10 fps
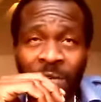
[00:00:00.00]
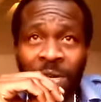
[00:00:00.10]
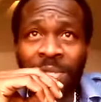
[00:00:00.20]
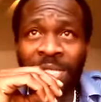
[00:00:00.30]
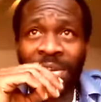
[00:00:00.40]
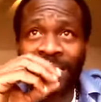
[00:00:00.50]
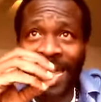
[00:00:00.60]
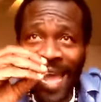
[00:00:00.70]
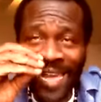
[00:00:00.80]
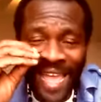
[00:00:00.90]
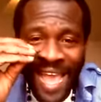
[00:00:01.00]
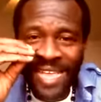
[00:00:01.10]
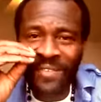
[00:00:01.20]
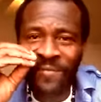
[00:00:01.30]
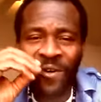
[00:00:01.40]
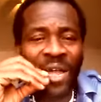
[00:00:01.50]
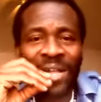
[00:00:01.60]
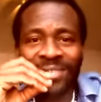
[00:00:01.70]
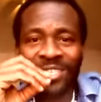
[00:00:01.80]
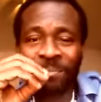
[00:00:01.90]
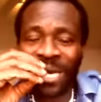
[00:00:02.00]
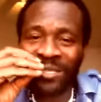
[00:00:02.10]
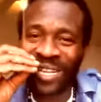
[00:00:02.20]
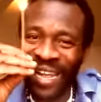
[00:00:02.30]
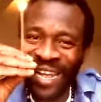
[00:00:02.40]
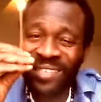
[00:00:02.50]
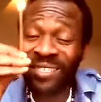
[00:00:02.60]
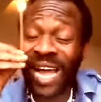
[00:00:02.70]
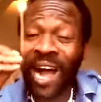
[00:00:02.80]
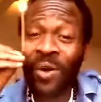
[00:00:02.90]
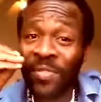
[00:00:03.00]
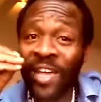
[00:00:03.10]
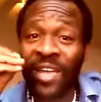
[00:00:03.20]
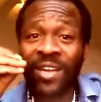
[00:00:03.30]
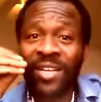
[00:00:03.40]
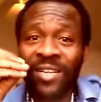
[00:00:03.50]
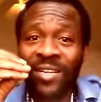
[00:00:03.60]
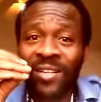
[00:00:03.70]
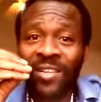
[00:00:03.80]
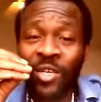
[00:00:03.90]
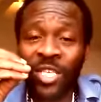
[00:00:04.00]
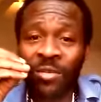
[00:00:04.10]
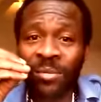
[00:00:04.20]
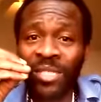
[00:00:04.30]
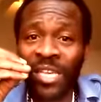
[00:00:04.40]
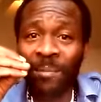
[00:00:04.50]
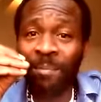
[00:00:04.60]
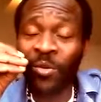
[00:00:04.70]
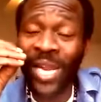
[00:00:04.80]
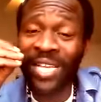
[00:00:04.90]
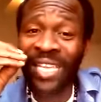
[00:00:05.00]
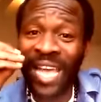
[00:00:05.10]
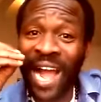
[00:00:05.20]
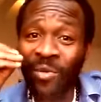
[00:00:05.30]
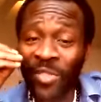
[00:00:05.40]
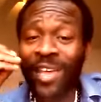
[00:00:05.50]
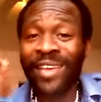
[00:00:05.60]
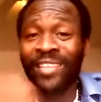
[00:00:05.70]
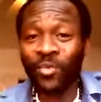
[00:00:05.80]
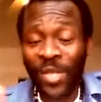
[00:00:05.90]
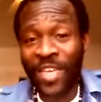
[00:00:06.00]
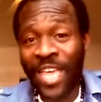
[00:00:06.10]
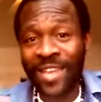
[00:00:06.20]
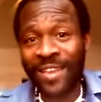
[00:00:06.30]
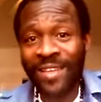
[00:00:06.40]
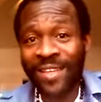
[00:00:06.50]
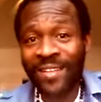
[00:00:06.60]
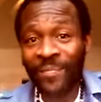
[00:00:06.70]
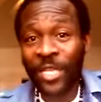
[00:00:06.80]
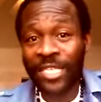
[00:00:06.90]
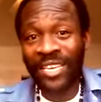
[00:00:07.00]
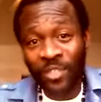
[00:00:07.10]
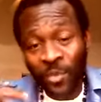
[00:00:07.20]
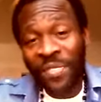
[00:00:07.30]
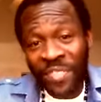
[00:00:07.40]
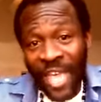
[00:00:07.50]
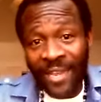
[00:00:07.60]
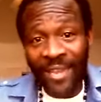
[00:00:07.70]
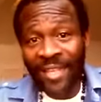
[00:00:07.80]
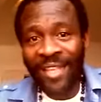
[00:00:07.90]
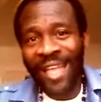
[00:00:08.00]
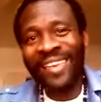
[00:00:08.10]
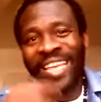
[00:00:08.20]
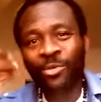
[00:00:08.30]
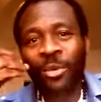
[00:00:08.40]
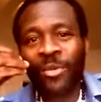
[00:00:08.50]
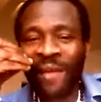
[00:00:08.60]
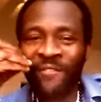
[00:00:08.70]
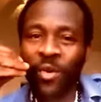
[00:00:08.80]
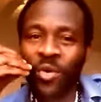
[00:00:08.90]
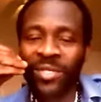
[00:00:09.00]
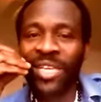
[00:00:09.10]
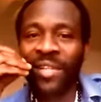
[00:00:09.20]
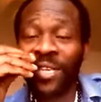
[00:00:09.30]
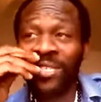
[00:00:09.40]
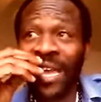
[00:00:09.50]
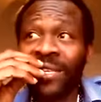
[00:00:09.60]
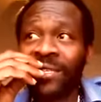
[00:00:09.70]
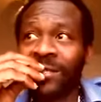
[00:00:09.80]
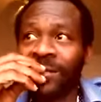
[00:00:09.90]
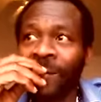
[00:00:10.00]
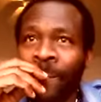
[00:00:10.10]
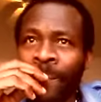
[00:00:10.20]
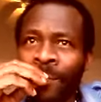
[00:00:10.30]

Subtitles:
You know what I'm saying? And I ask for answers because the answers are out there. You see what I'm saying? But when I say out there, it's within. You see, it's within. And that's where we have to go seek these answers.